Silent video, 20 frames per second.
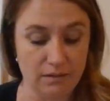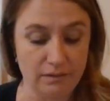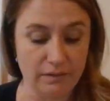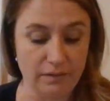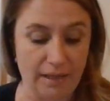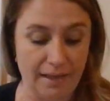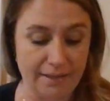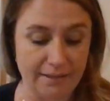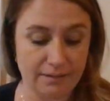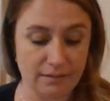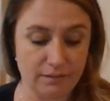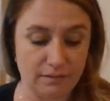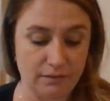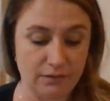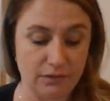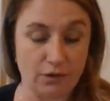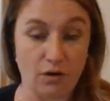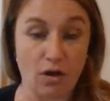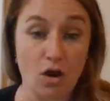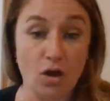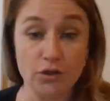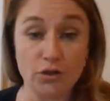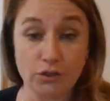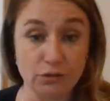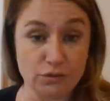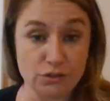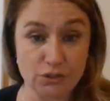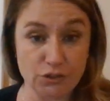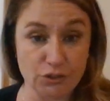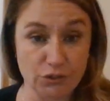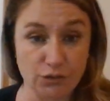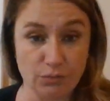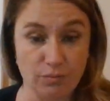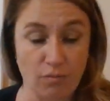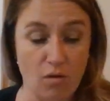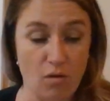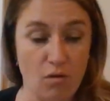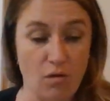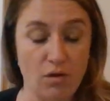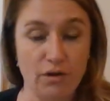like you're on YouTube
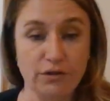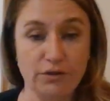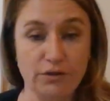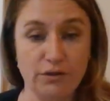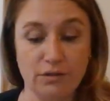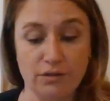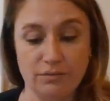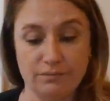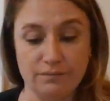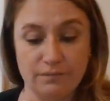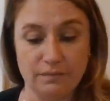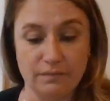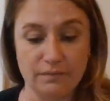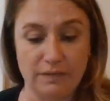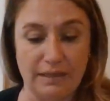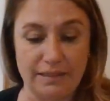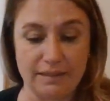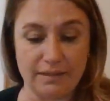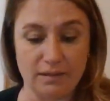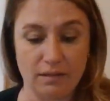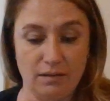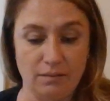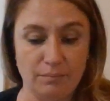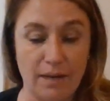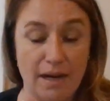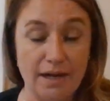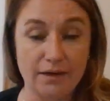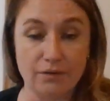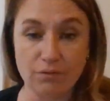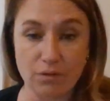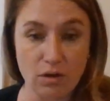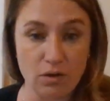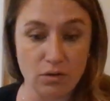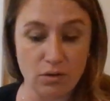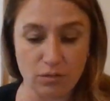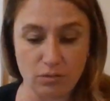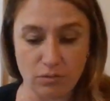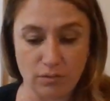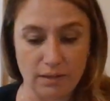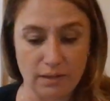or you're like a
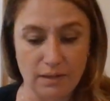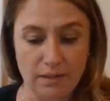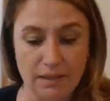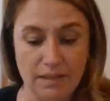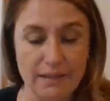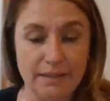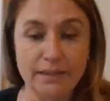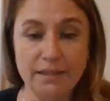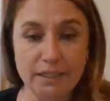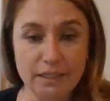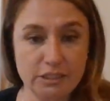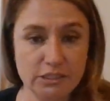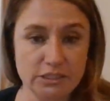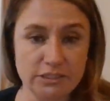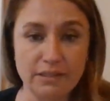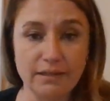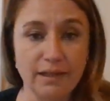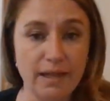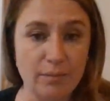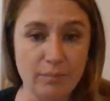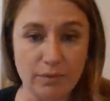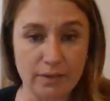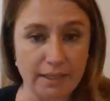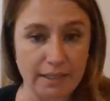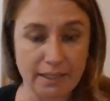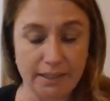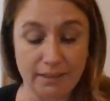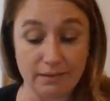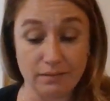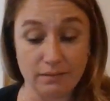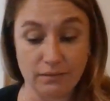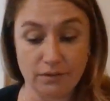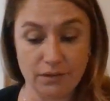micro niche celebrity.